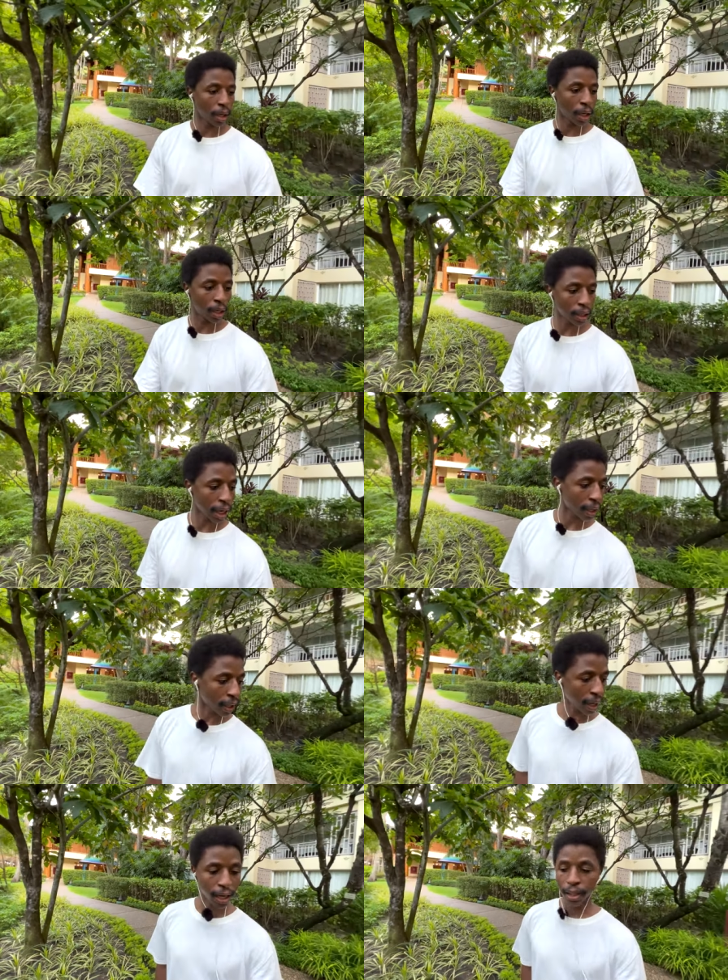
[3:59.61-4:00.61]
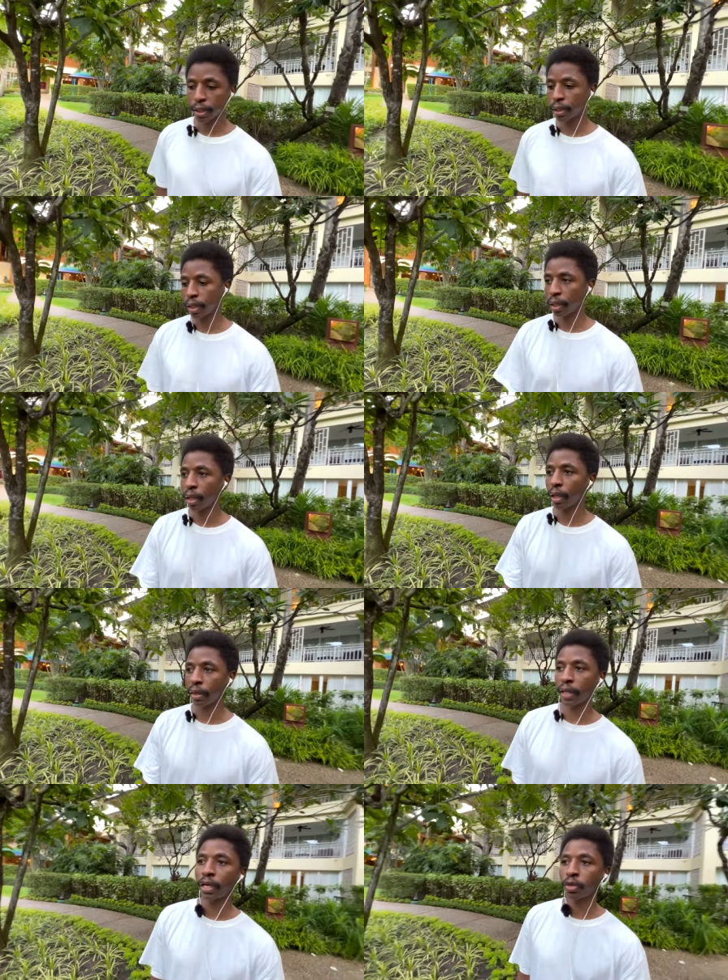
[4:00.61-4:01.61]
And I can't
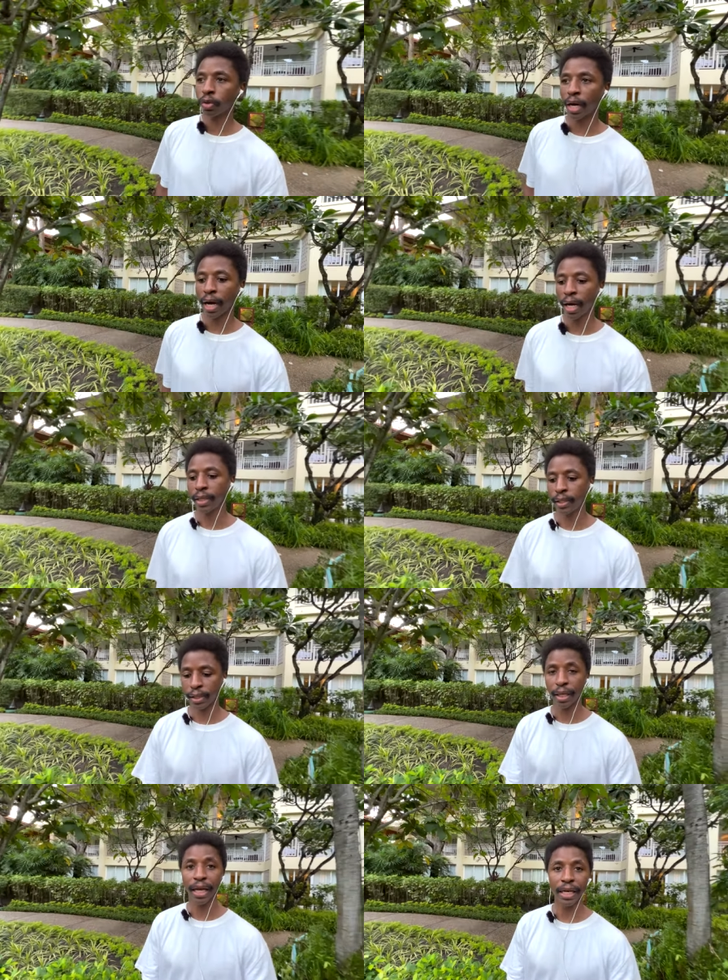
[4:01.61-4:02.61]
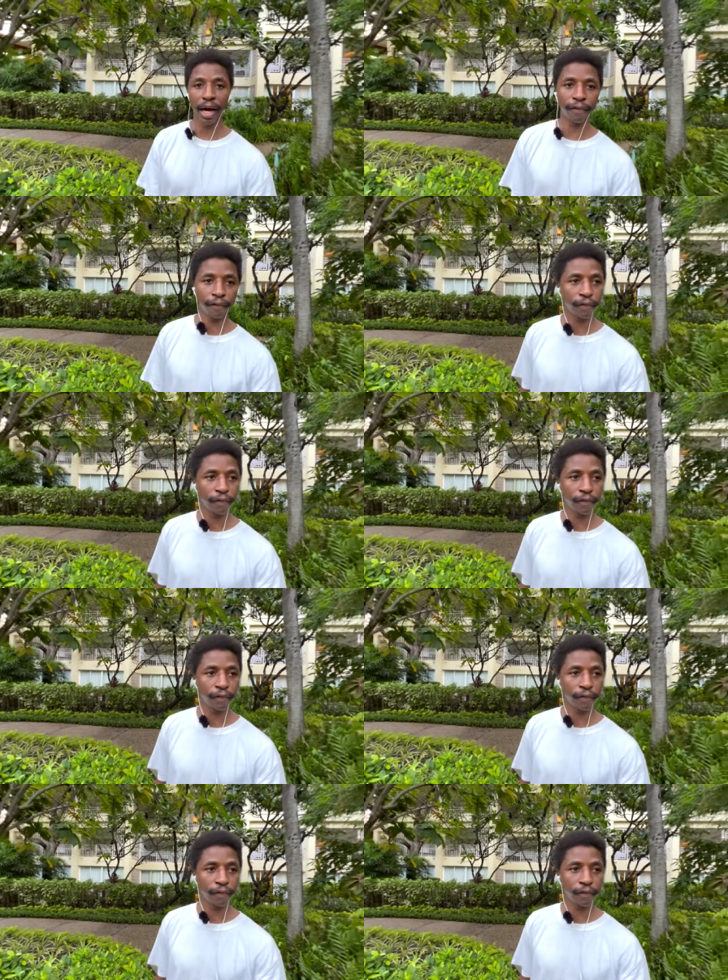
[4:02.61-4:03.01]
thank you guys enough.